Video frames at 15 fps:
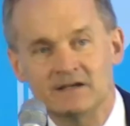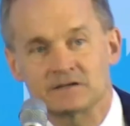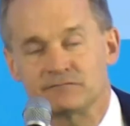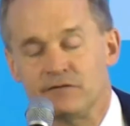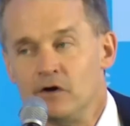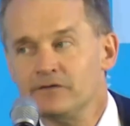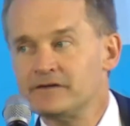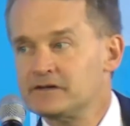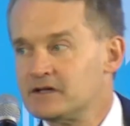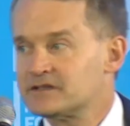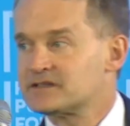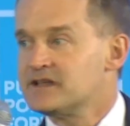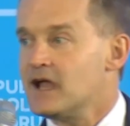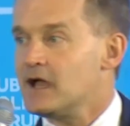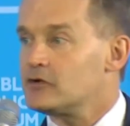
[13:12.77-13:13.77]
has vaulted
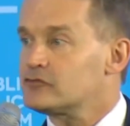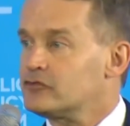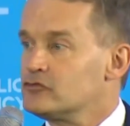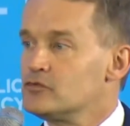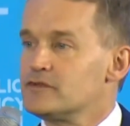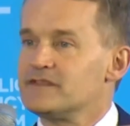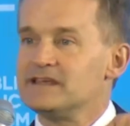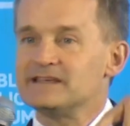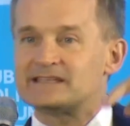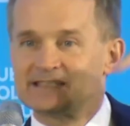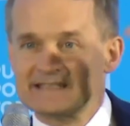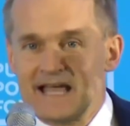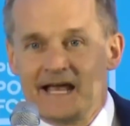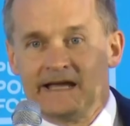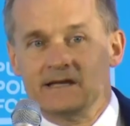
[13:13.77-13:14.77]
us now to the
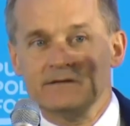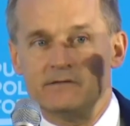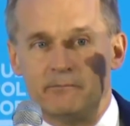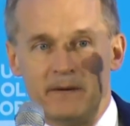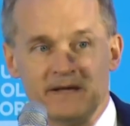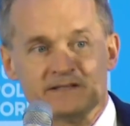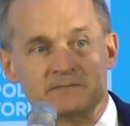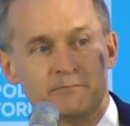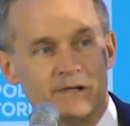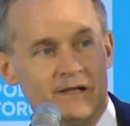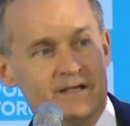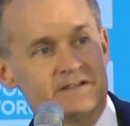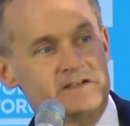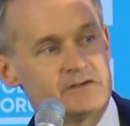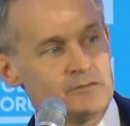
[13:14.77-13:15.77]
second best
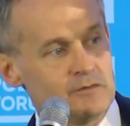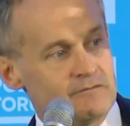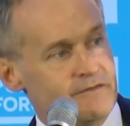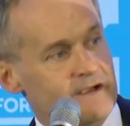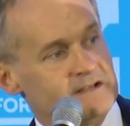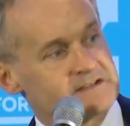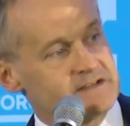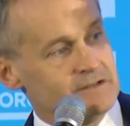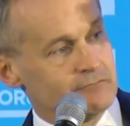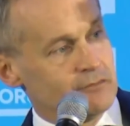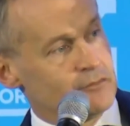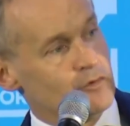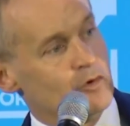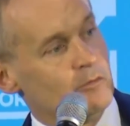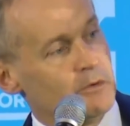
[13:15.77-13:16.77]
place to invest in
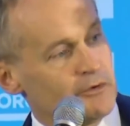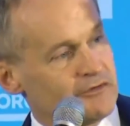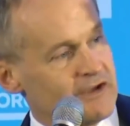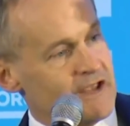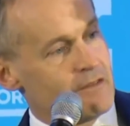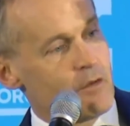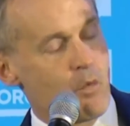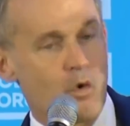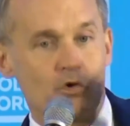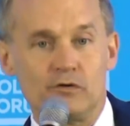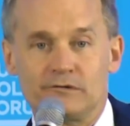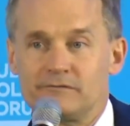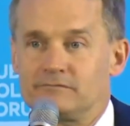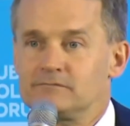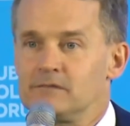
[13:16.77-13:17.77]
renewables in the
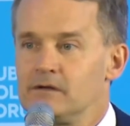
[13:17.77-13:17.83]
world.